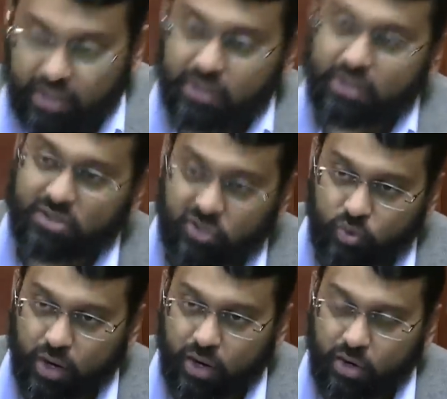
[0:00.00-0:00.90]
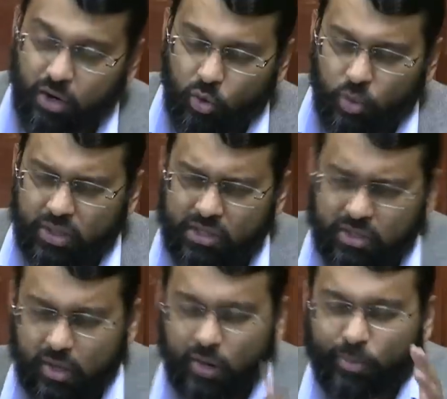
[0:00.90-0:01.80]
This is where we need to
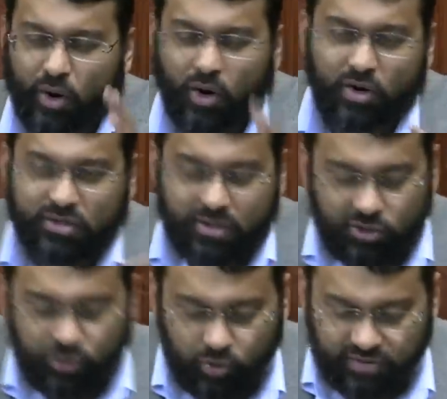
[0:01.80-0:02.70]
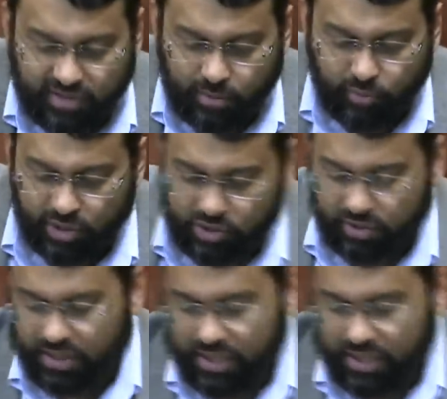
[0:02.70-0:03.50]
now pause the issue of celebration,